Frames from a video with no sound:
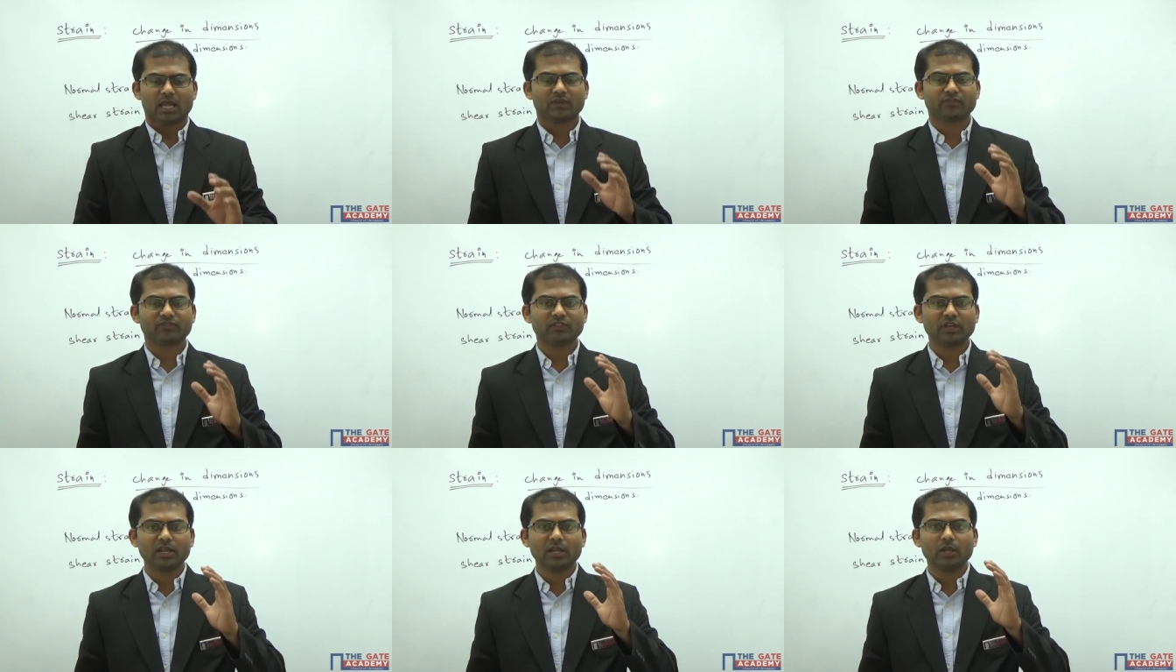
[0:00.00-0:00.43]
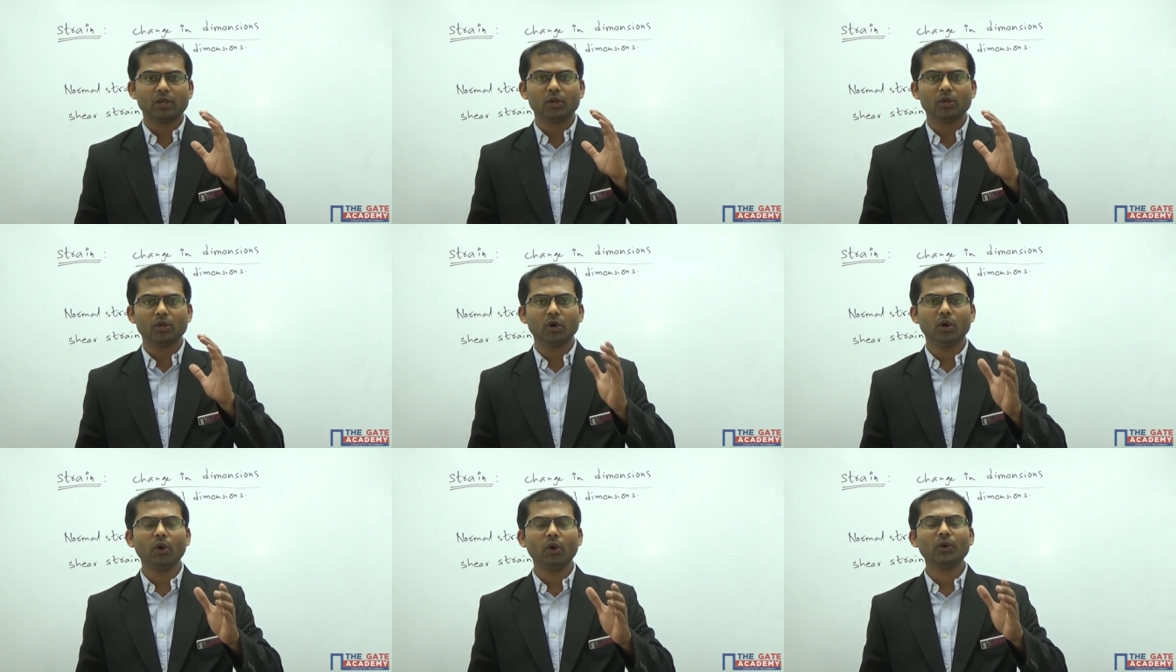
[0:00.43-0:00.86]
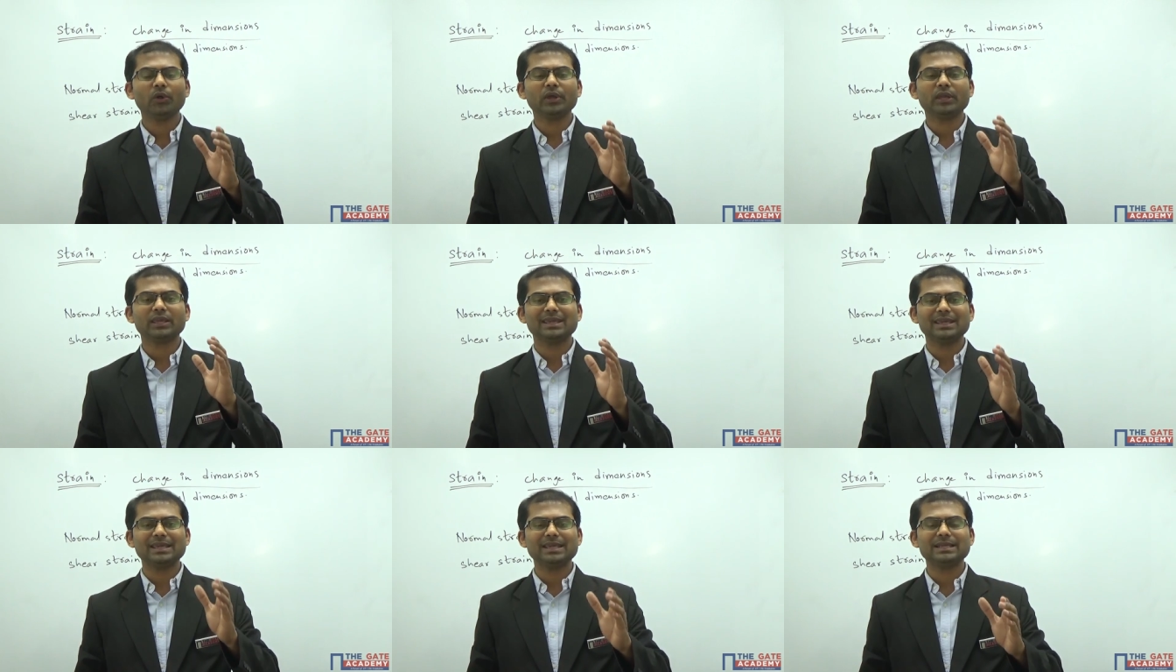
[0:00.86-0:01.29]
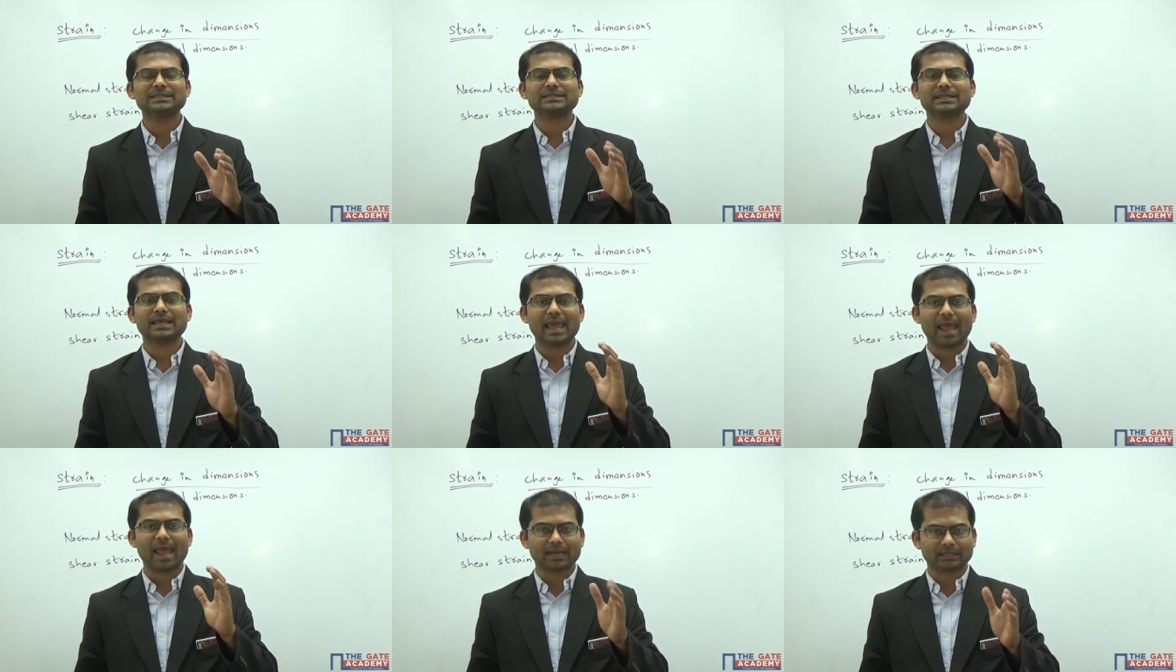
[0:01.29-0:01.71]
if the load
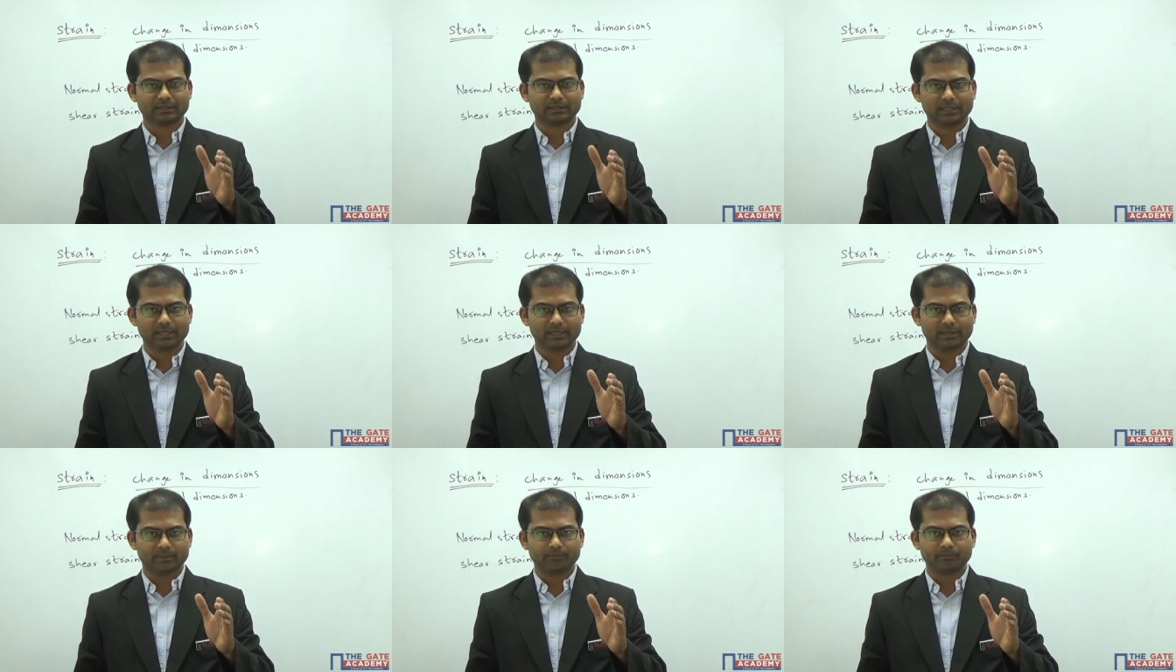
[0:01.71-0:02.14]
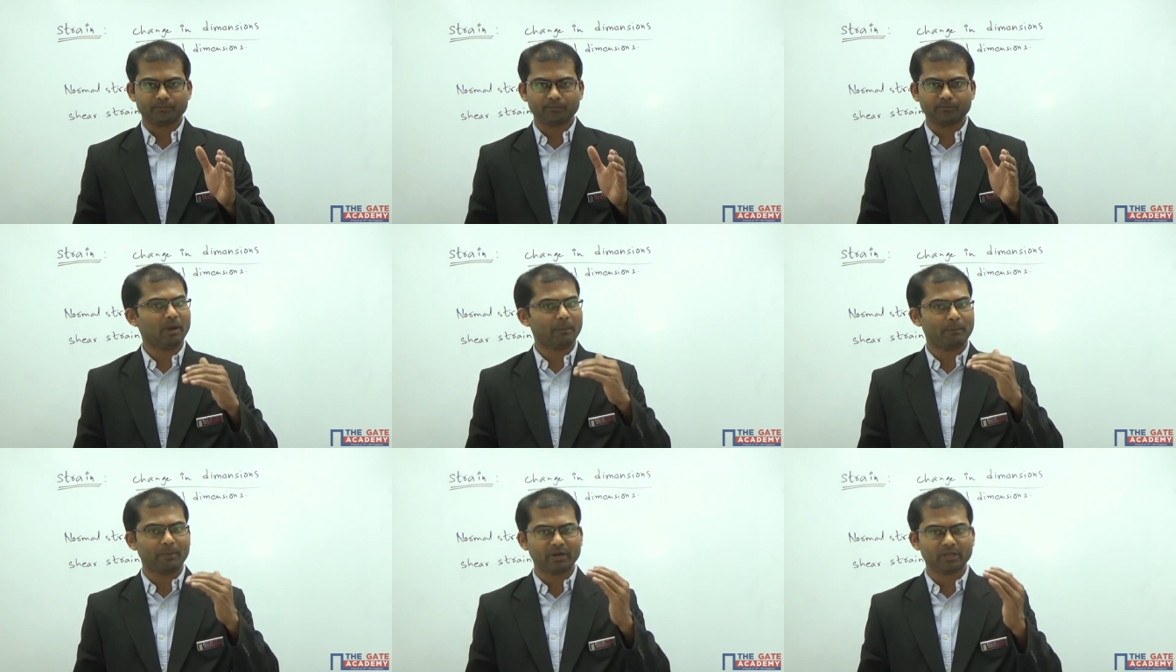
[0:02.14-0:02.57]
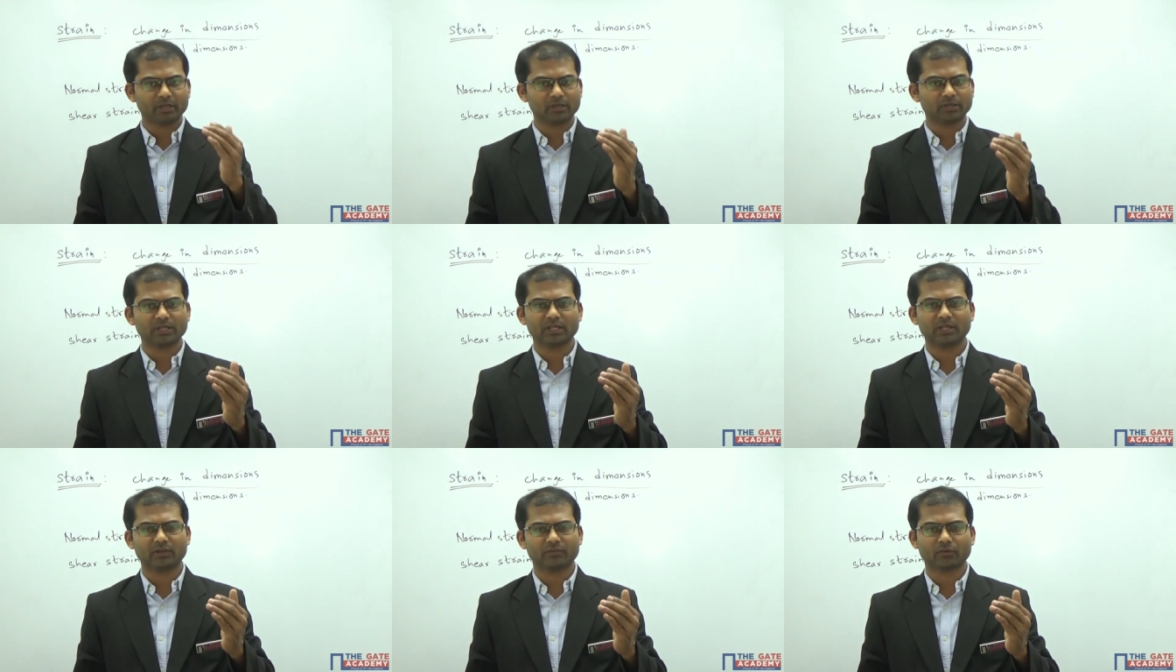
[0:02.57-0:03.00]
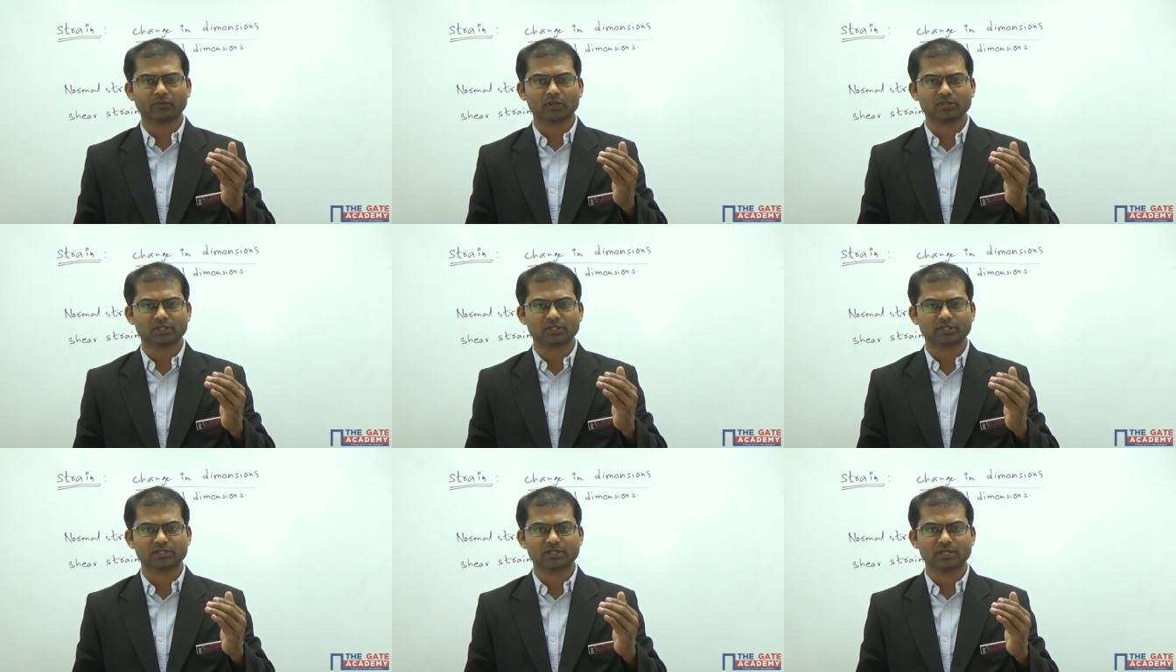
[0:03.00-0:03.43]
is acting perpendicular area of
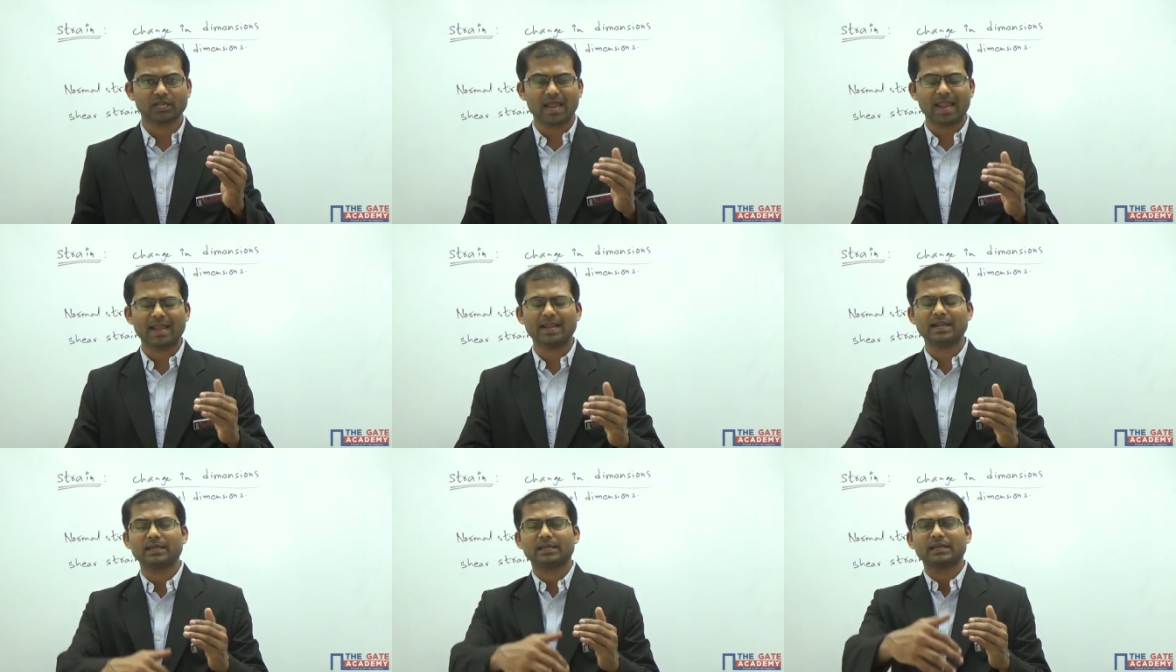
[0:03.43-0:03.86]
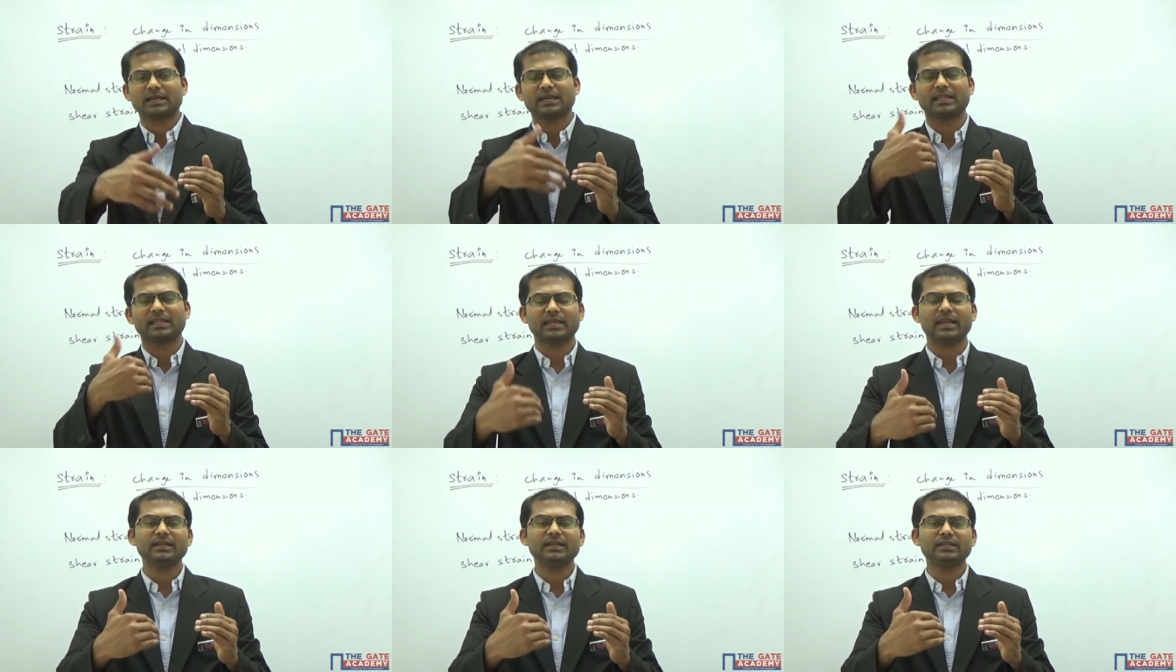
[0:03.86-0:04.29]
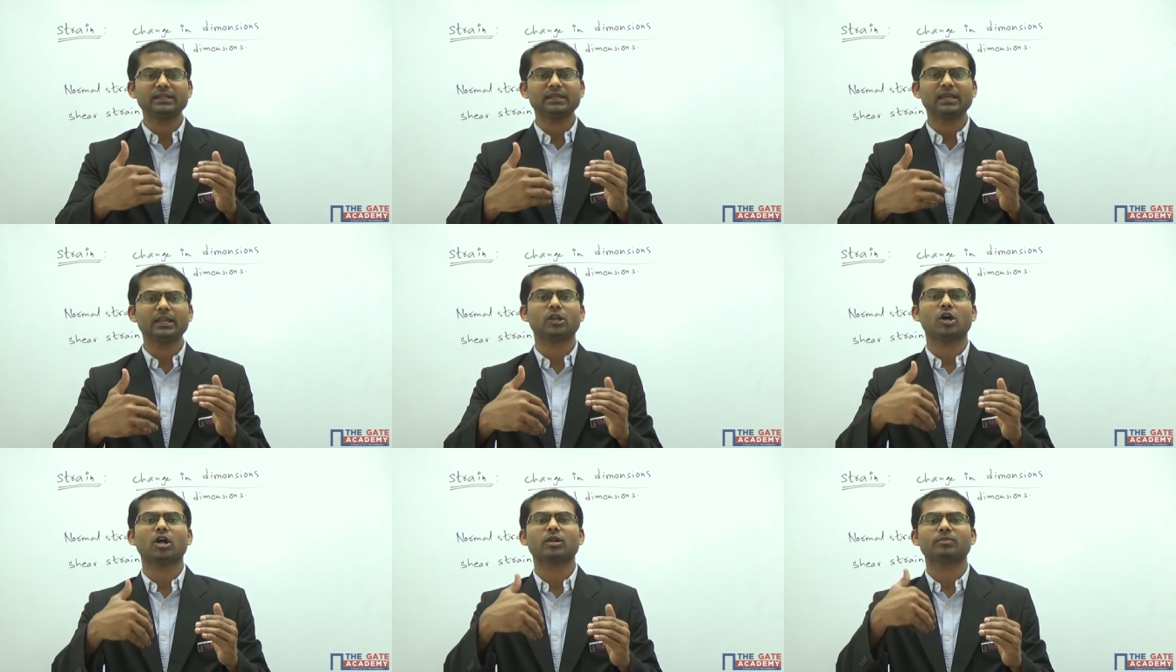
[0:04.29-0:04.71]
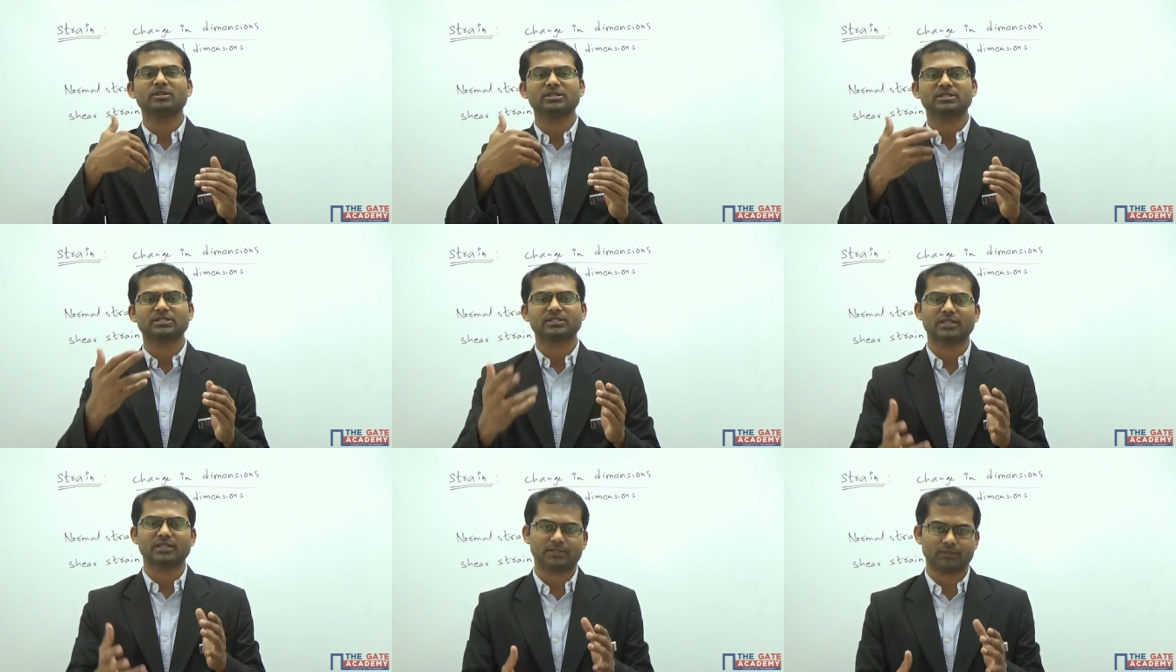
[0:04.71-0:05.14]
cross section and creating a
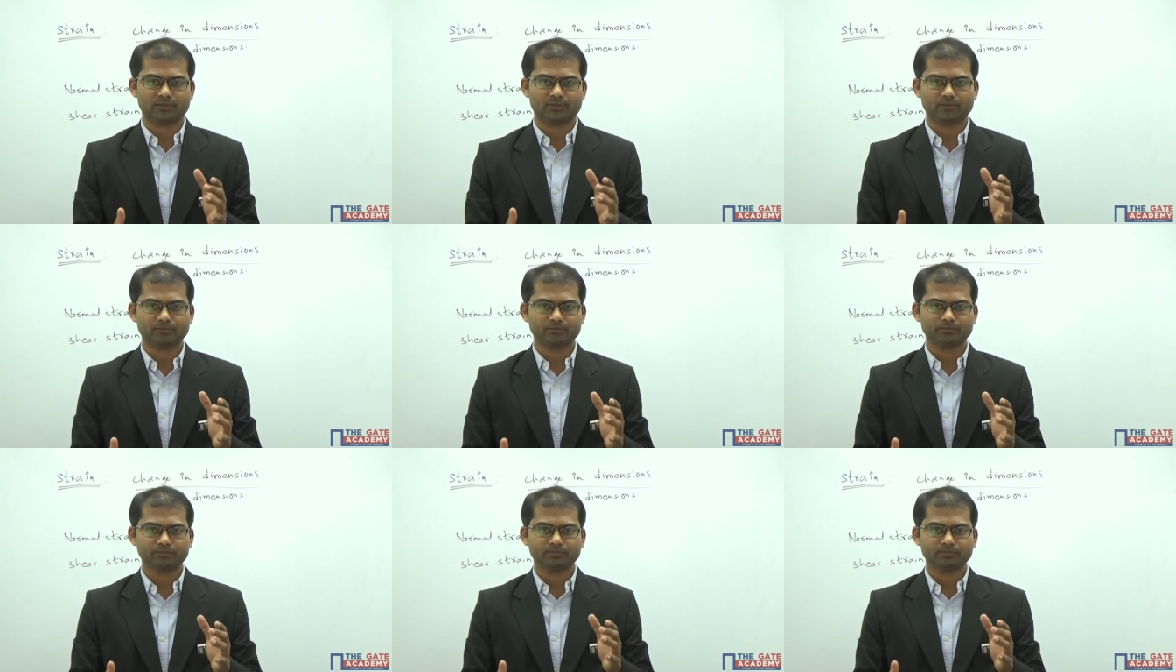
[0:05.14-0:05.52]
normal stress,